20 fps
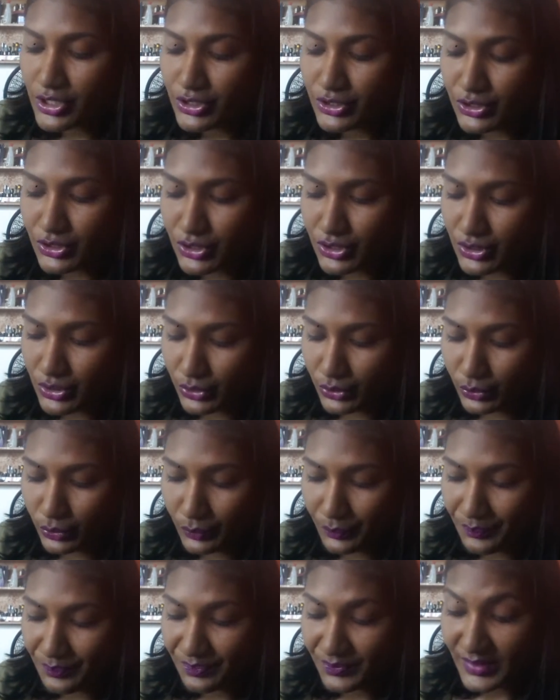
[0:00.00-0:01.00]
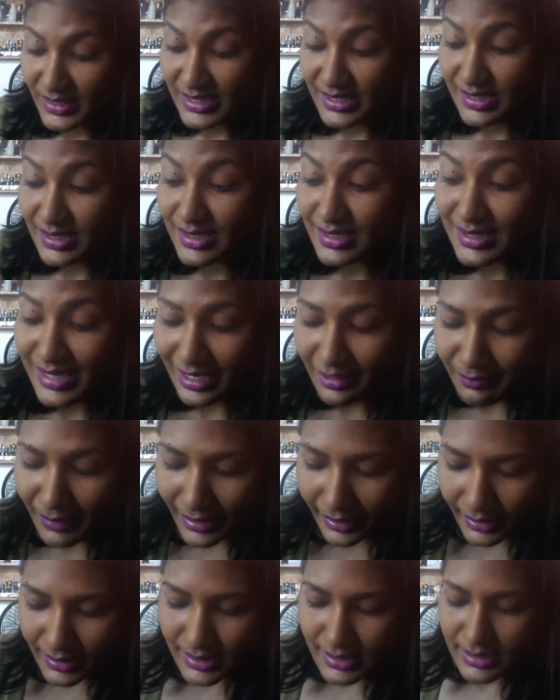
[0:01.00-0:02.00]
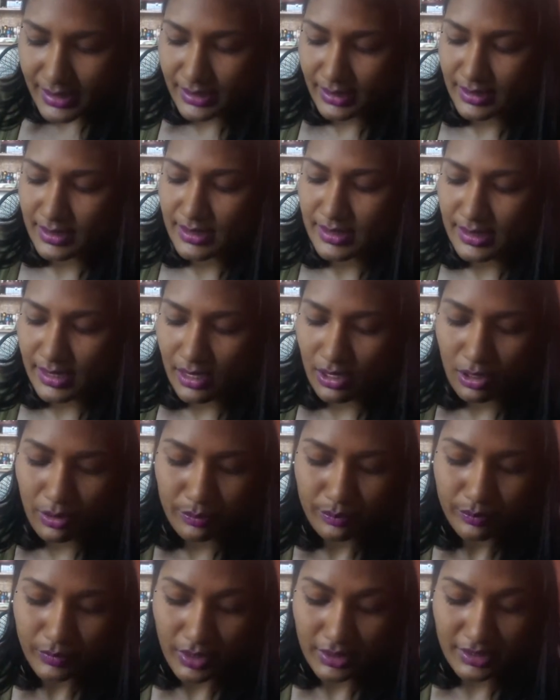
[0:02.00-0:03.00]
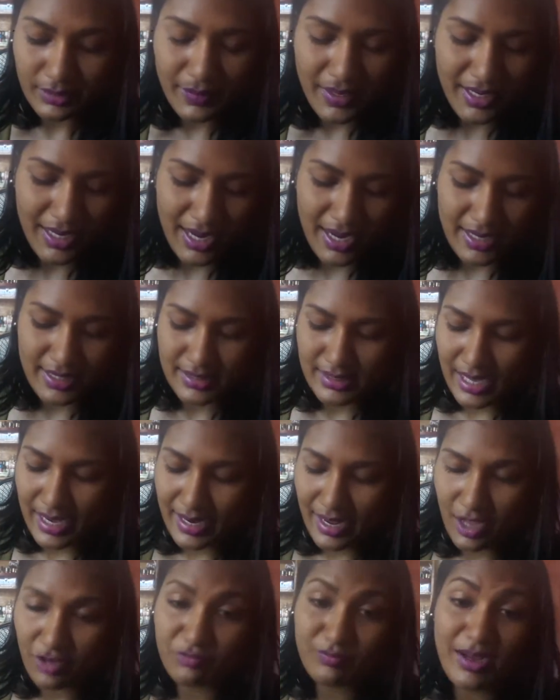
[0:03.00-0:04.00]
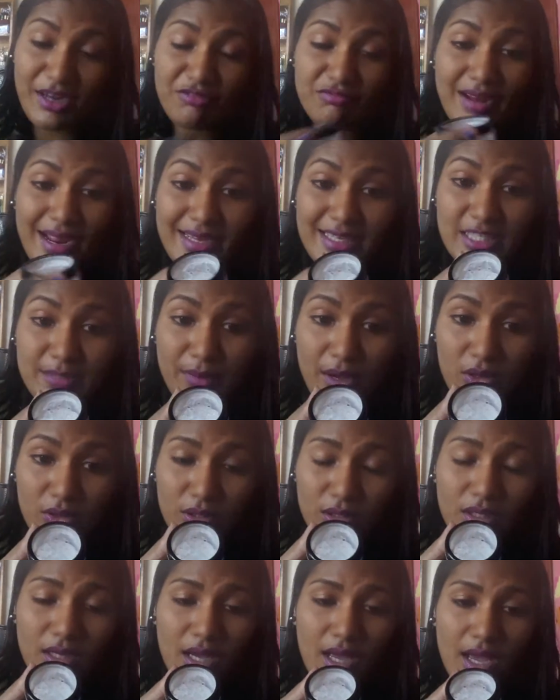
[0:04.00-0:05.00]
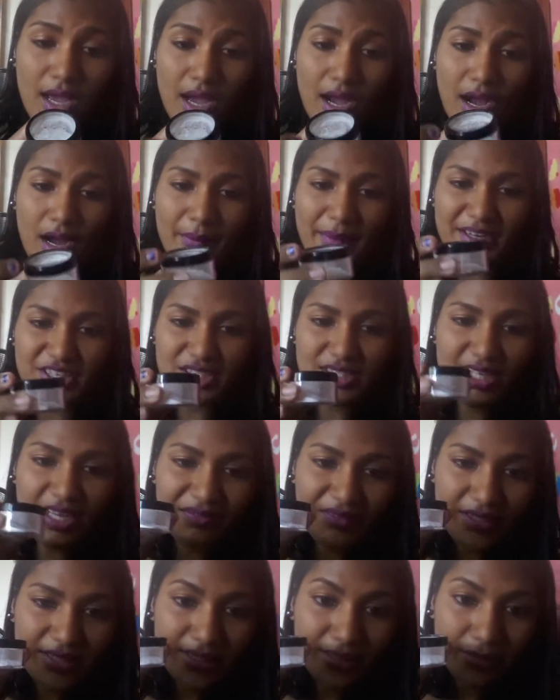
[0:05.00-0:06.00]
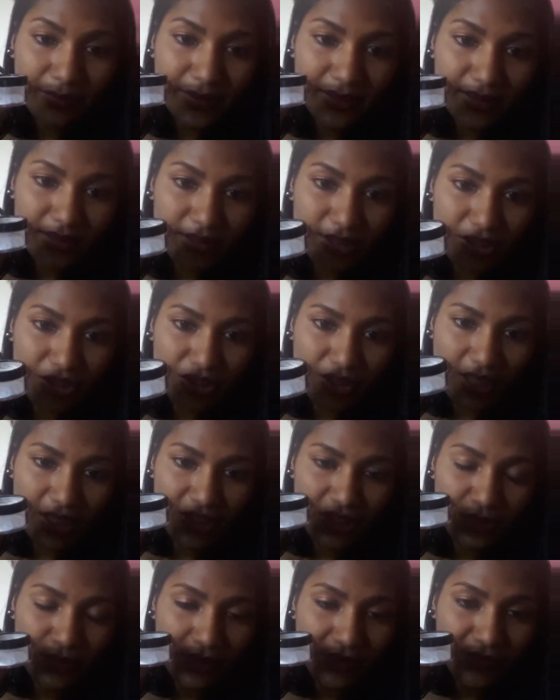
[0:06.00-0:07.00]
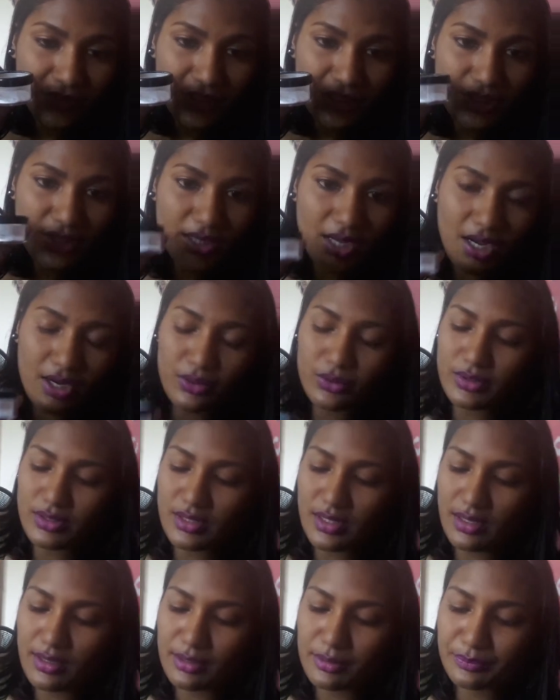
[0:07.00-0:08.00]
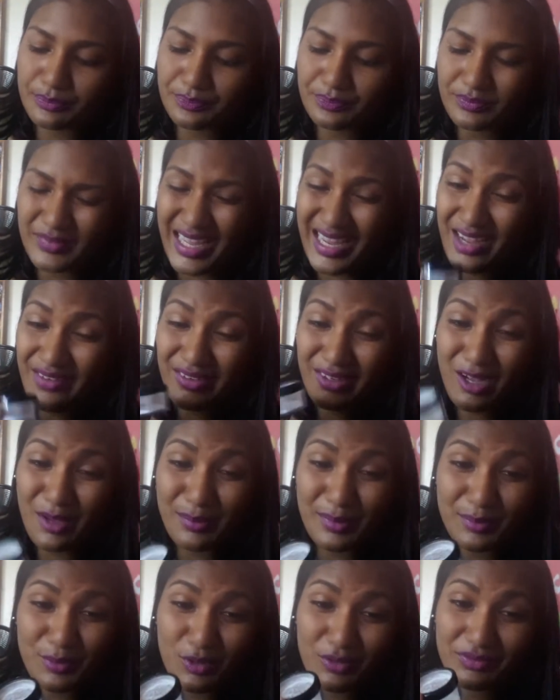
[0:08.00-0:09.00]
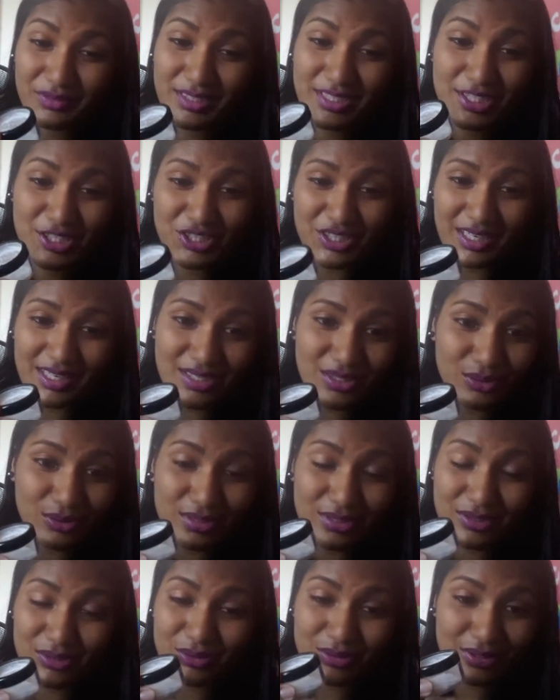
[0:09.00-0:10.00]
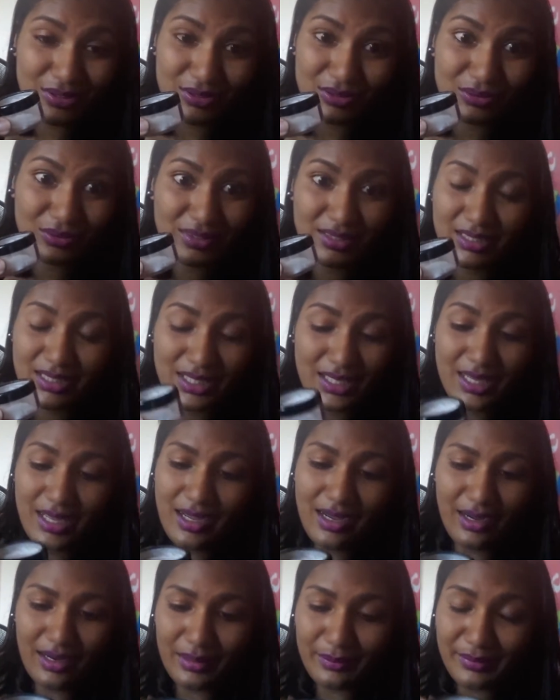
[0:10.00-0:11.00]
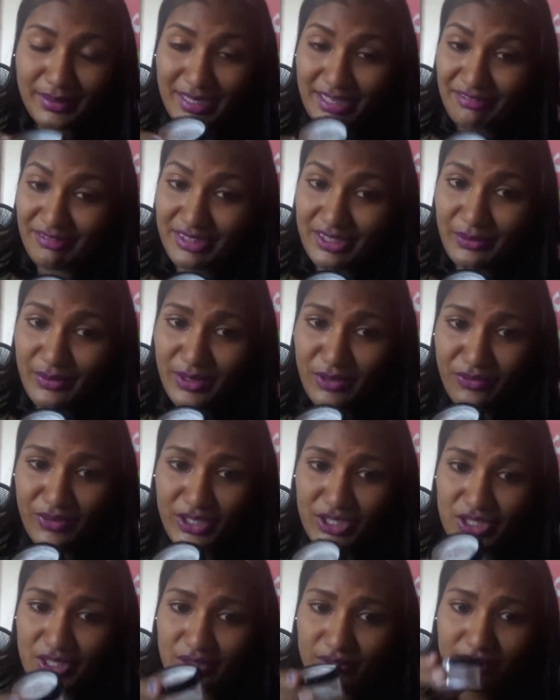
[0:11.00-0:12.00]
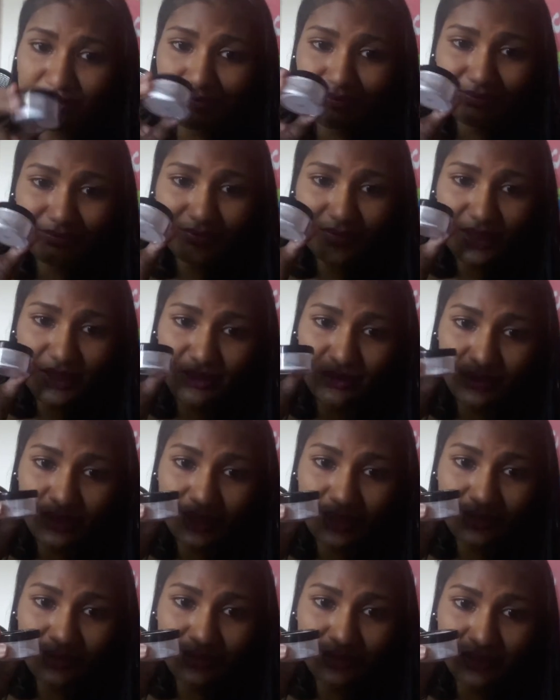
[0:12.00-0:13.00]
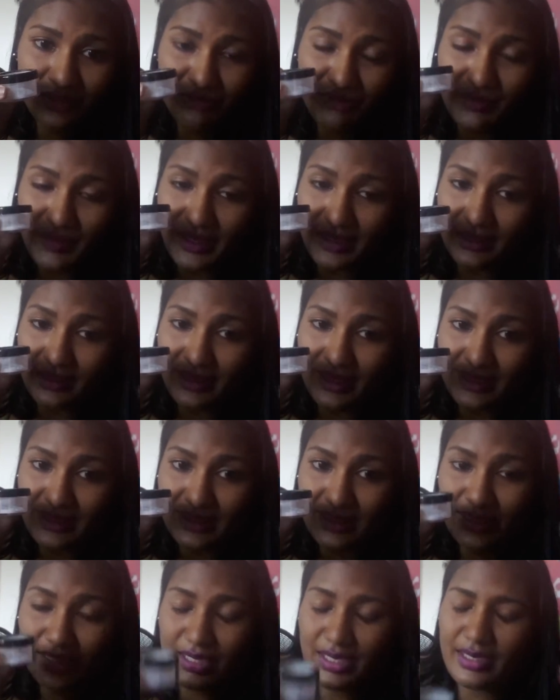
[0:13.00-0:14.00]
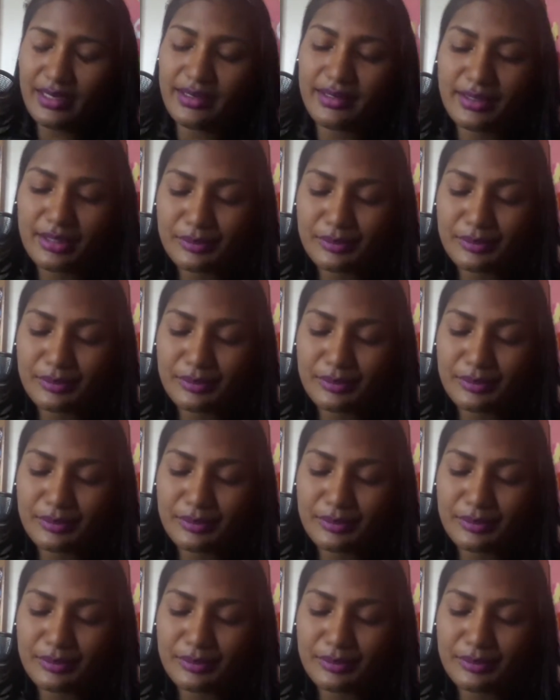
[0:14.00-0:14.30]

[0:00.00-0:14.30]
So to set my concealers under my eyes, I have my rice powder. I just have this little bit in this jar. I just want to finish it out. I have a couple more of these jars also, so but I really want to finish out, you know, the remainder that's in here.